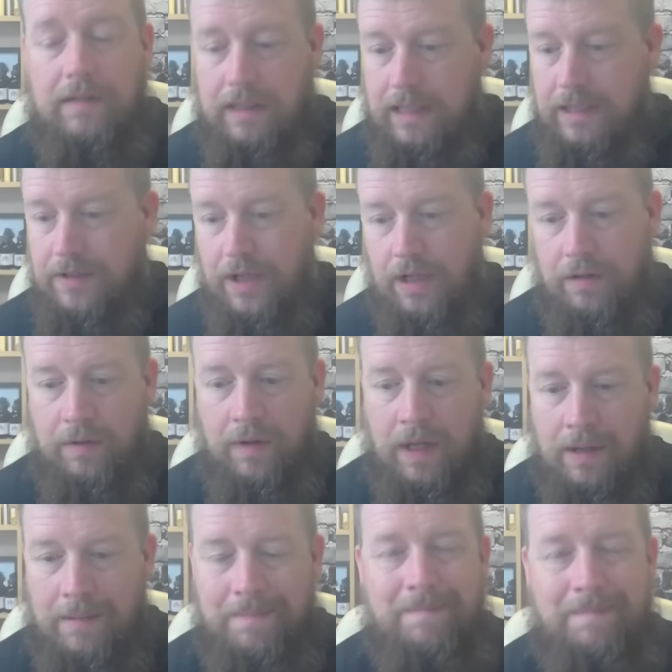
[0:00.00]
There's no
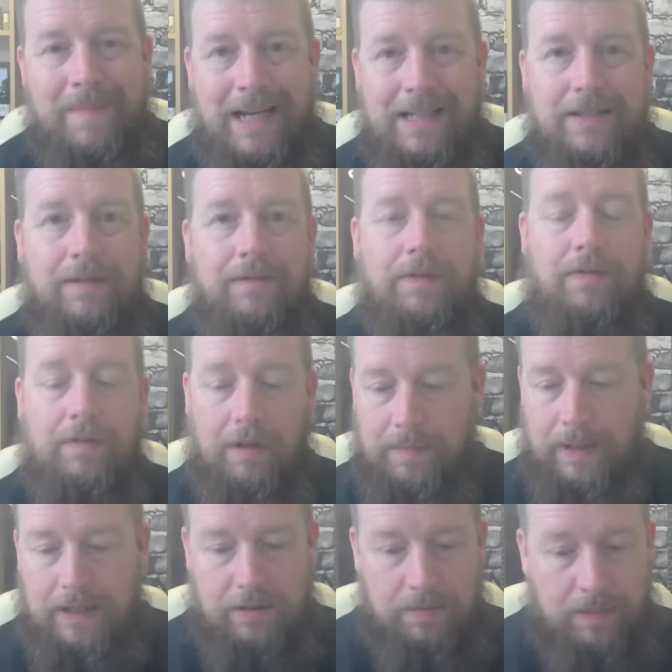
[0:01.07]
massive throat
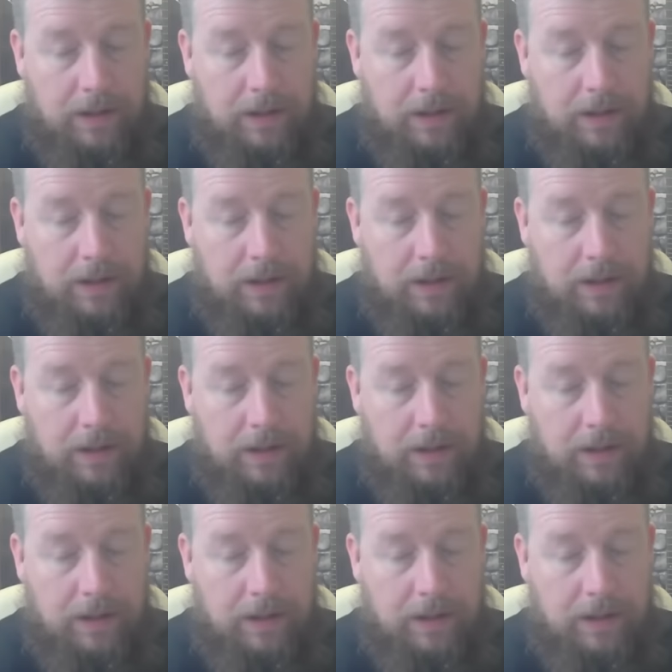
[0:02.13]
punch.